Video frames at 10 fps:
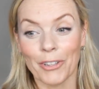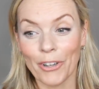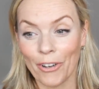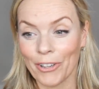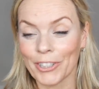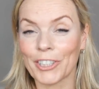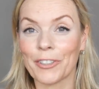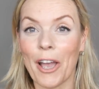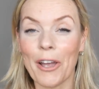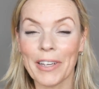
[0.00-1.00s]
Gosh,
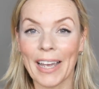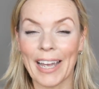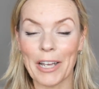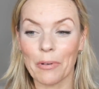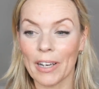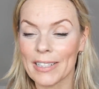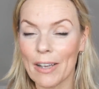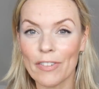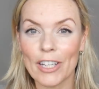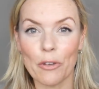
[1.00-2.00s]
okay, well I
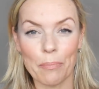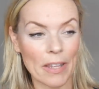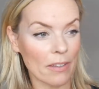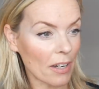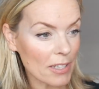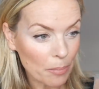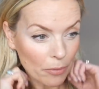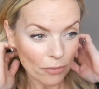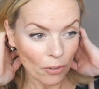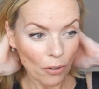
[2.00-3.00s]
definitely look better than I did
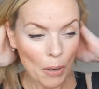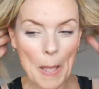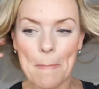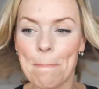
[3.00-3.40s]
before.